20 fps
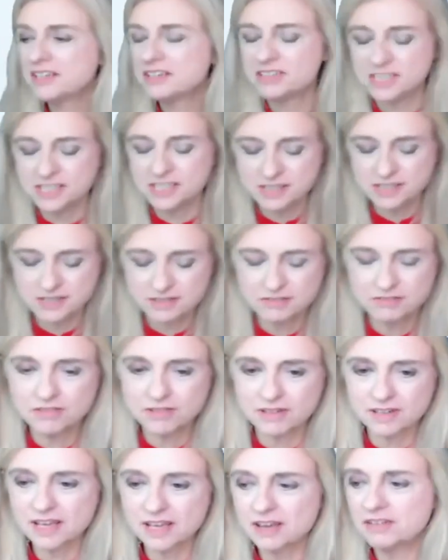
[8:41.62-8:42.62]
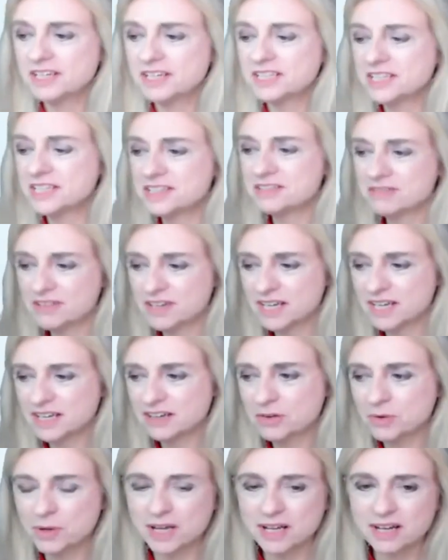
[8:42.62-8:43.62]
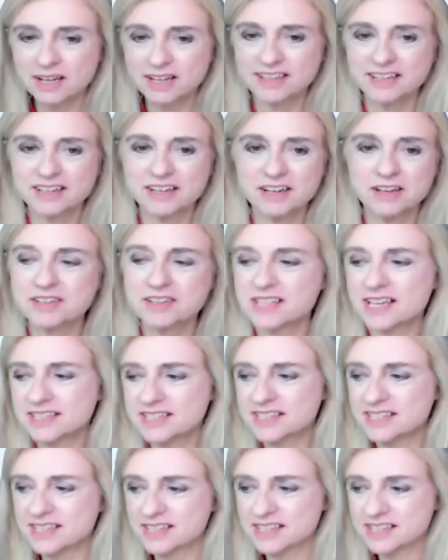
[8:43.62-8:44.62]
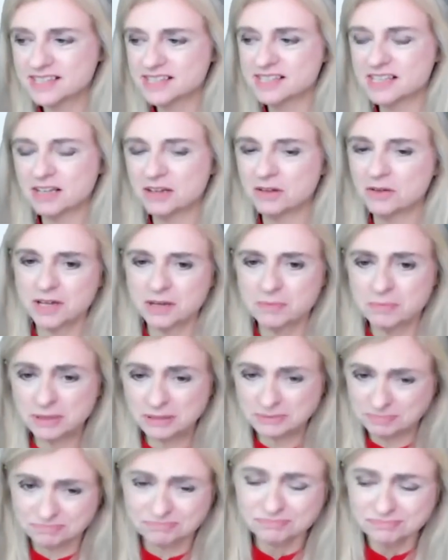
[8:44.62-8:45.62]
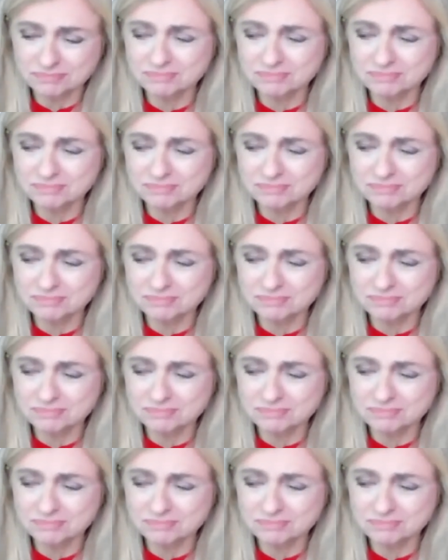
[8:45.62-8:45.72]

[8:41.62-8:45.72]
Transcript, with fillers: just, only just really quickly, you know, because I see this as a lawyer, but